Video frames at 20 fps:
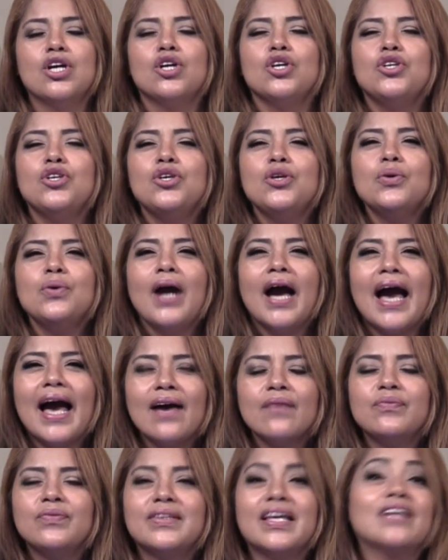You
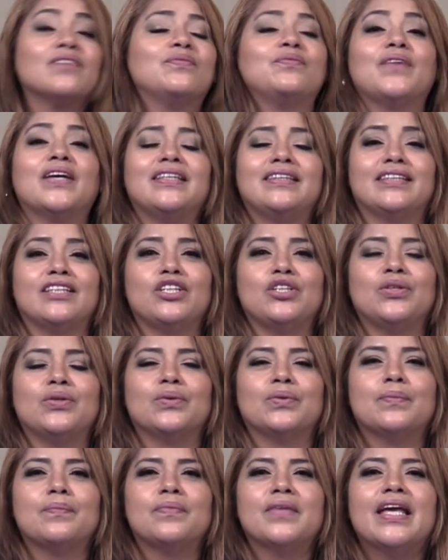have that faith in you.
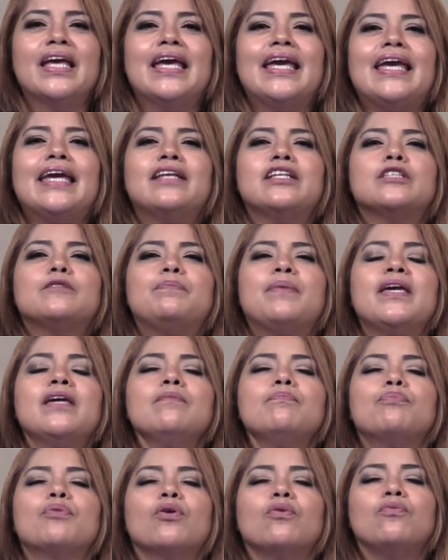It is being
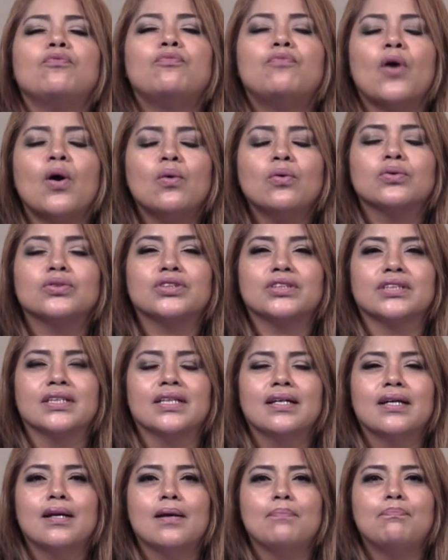provoked
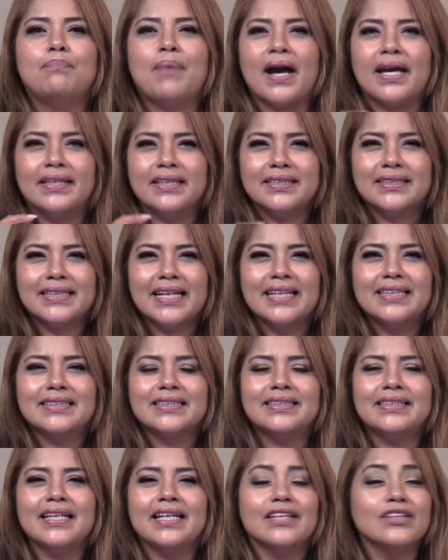by the
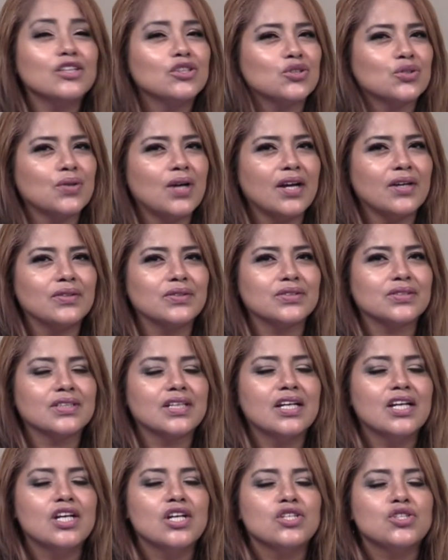testing and the trials.
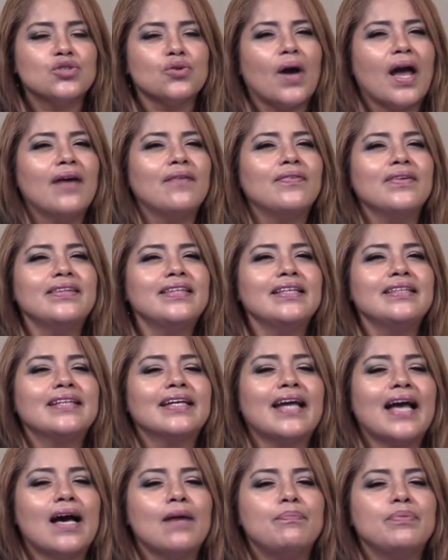So everything that
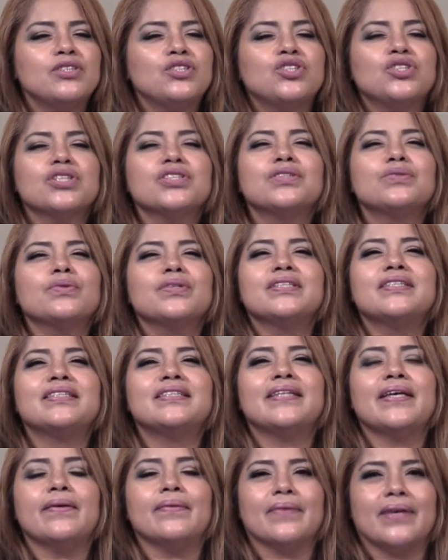happens, just
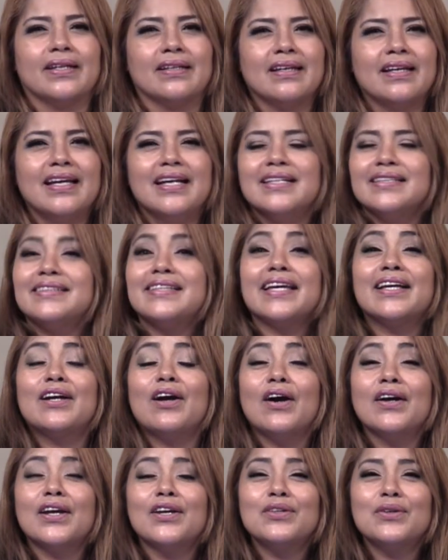receive it. Say,
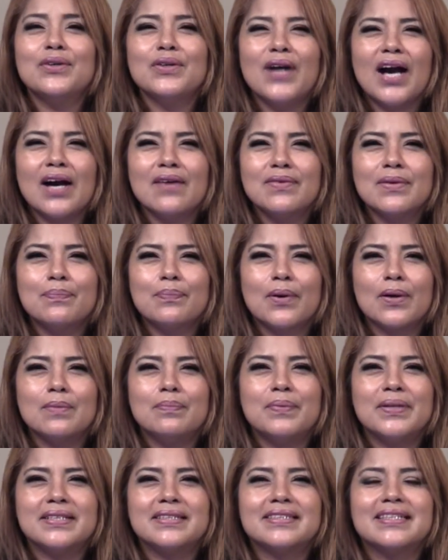God, I know you have a
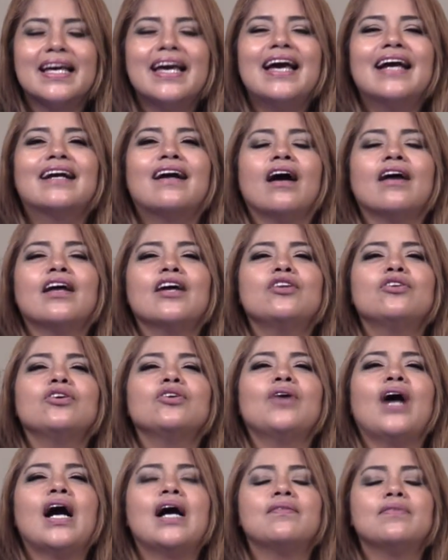purpose. God, I know you
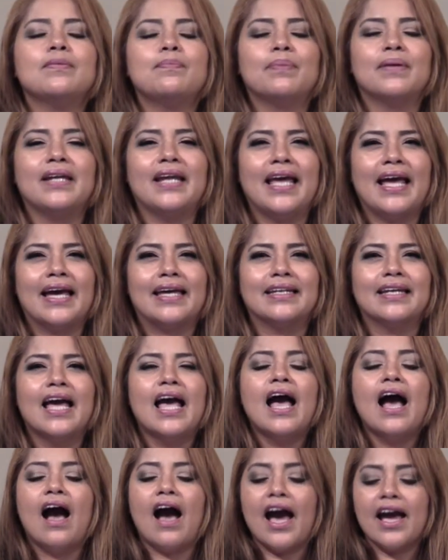have a plan.
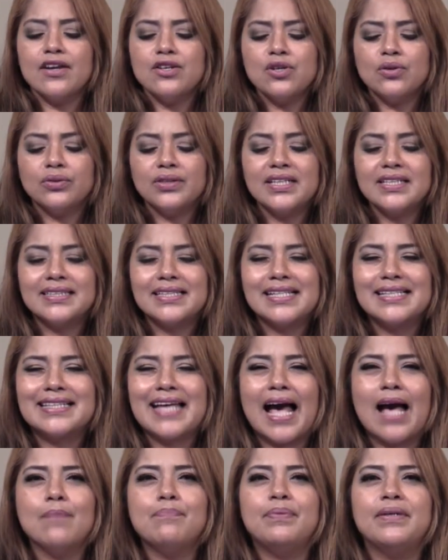I know this is
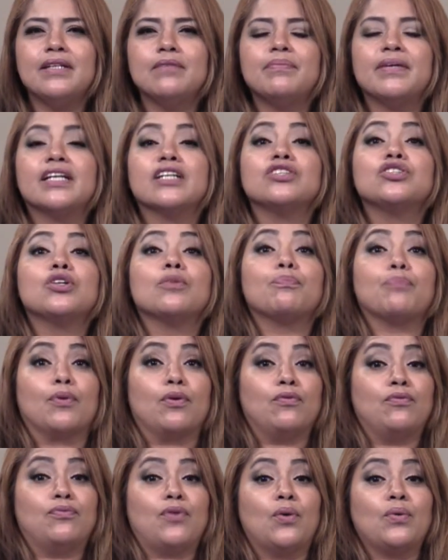happening because you're
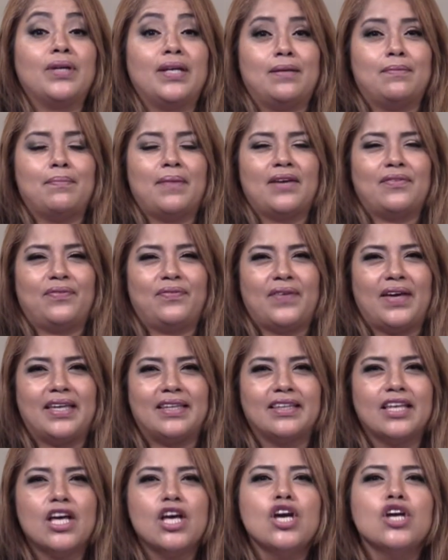provoking my faith.
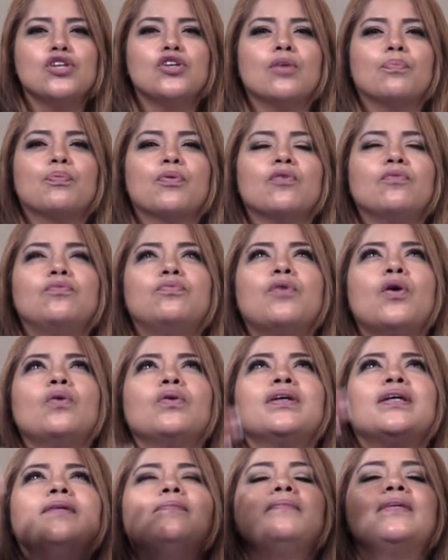You're
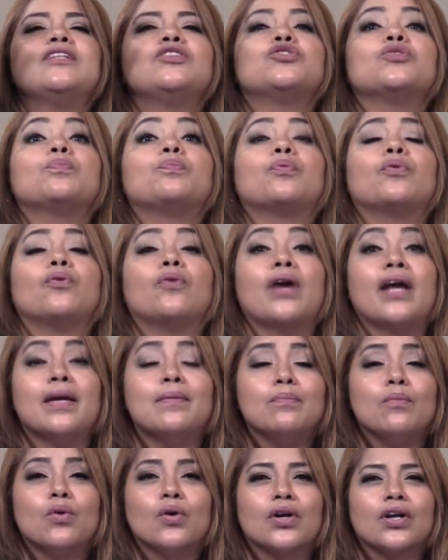provoking me to pray
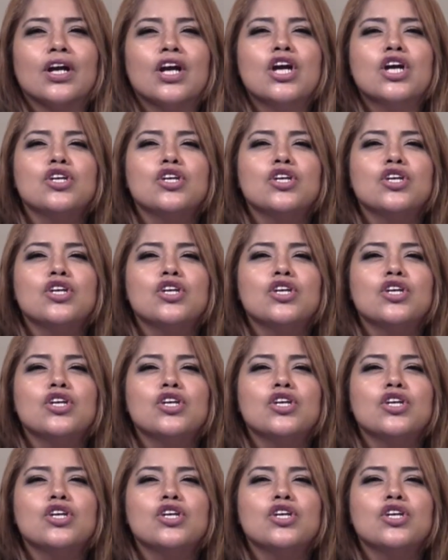more.